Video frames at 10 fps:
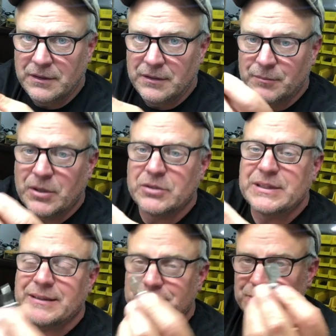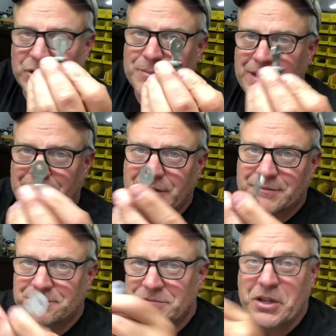because I took them out of
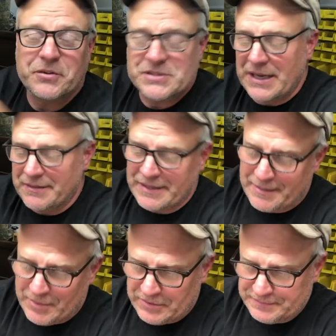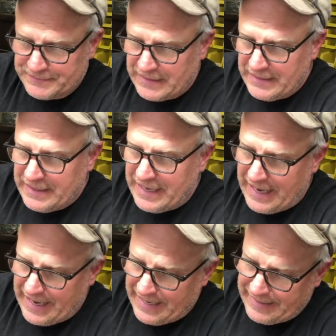another Scout that I bought.
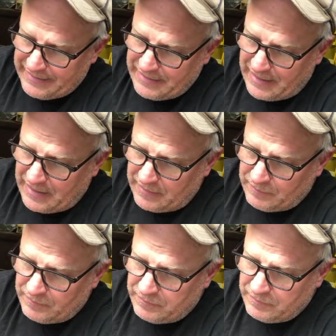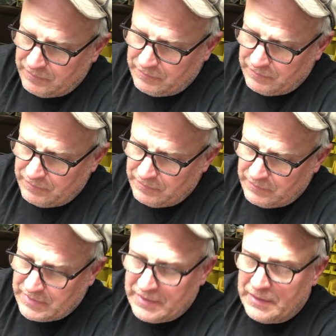And so
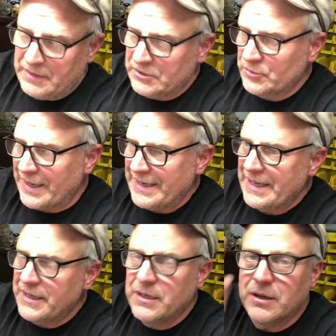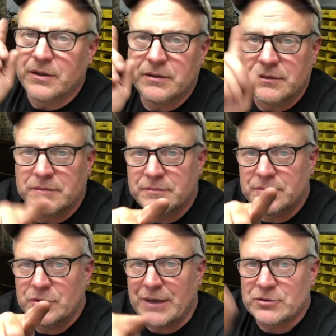I need
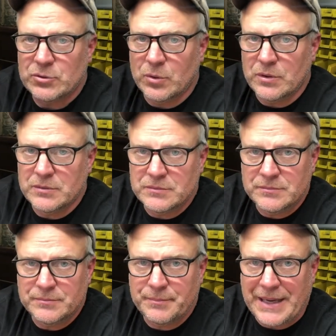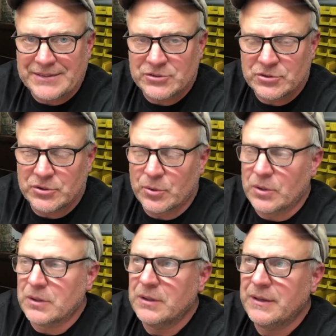driver's door, passenger
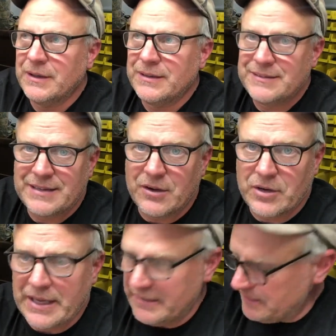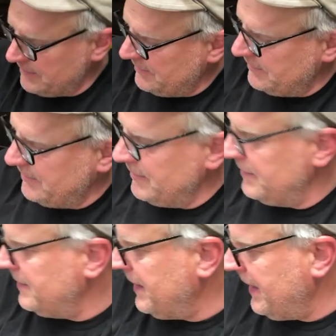door, tailgate.
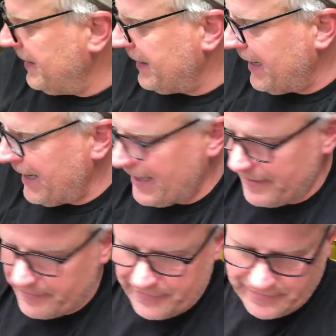And I have